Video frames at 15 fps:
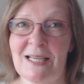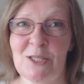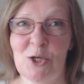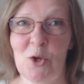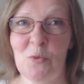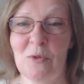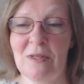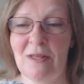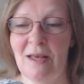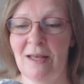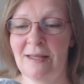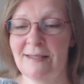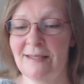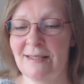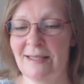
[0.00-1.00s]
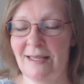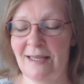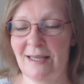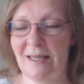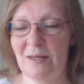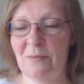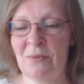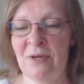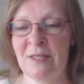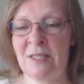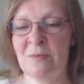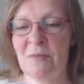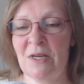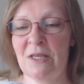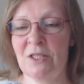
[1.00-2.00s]
I had to go with that.
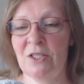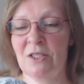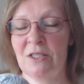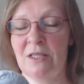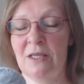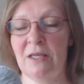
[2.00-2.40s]
Pretty much,